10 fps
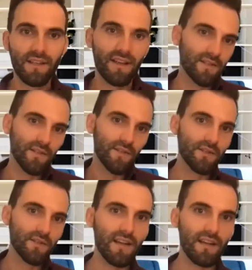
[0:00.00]
Because as
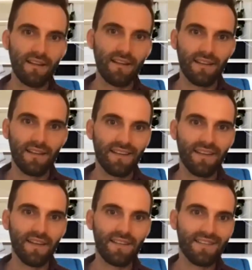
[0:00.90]
you said,
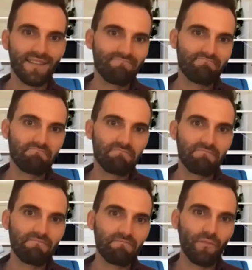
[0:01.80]
it's
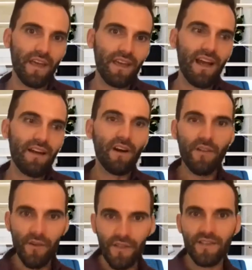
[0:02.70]
they have
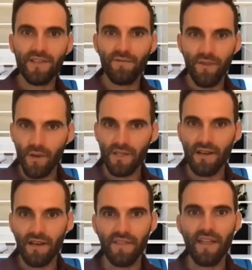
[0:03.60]
other things to focus
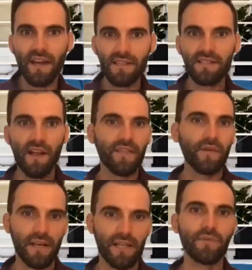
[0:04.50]
on and that is not
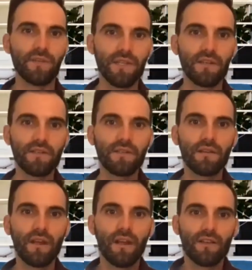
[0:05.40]
their expertise.
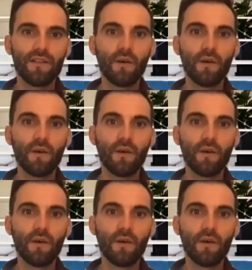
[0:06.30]
So